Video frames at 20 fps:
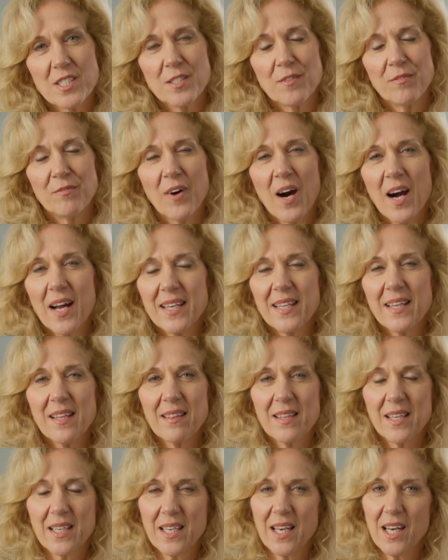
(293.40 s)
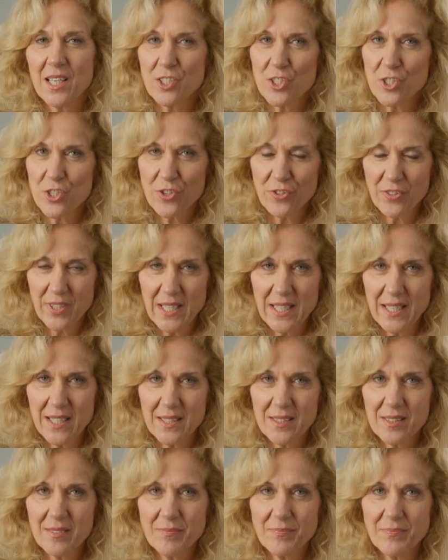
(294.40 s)
dividing the country.
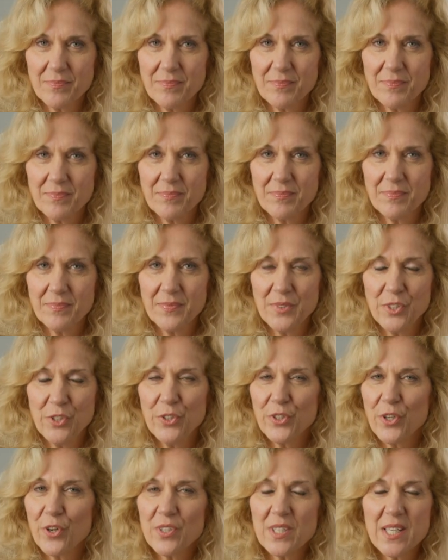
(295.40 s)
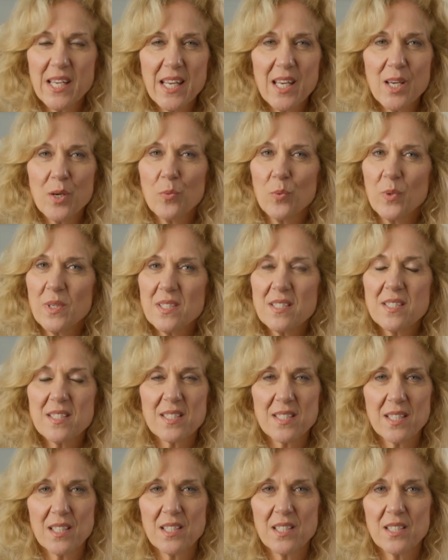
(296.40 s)
You don't hear
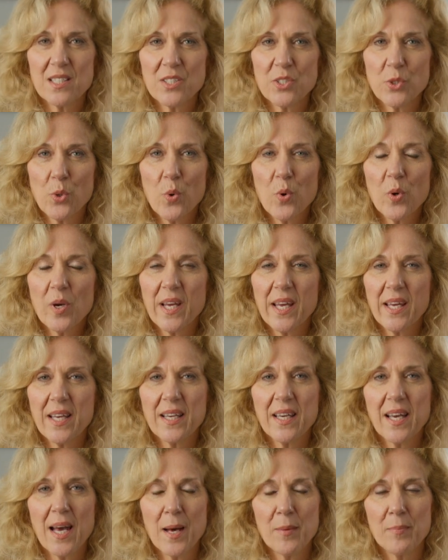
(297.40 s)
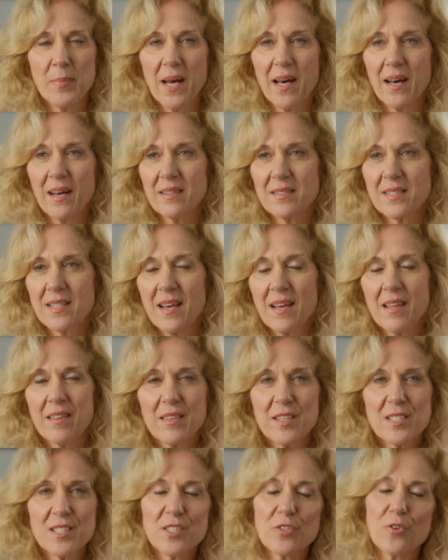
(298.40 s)
Winston talking about
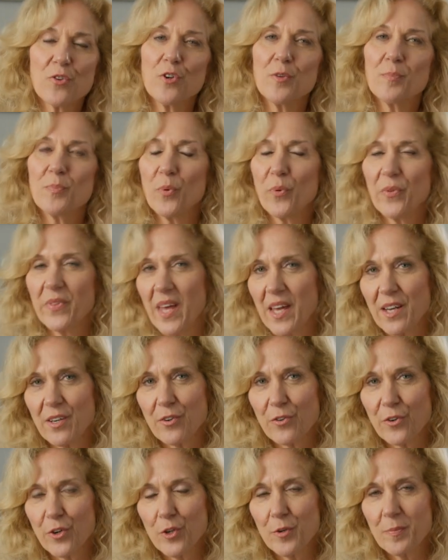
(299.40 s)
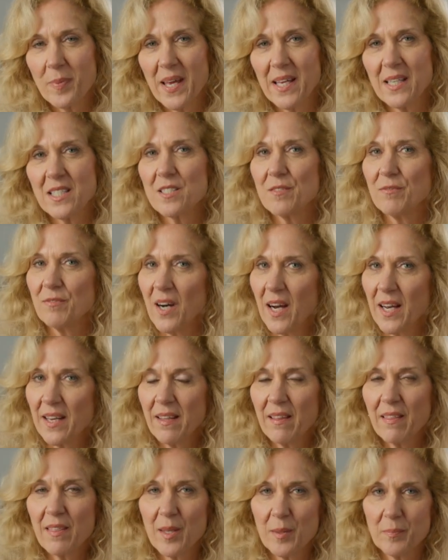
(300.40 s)
this group or that group and
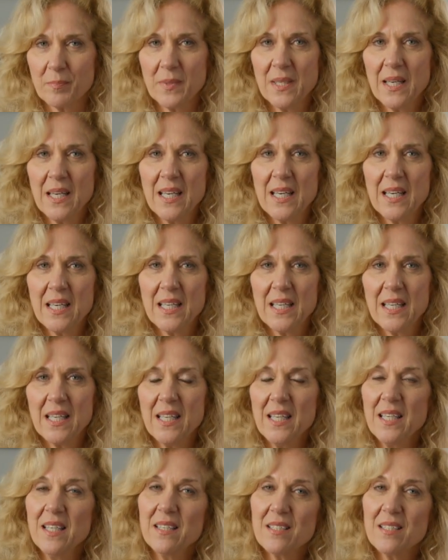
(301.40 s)
dividing them. He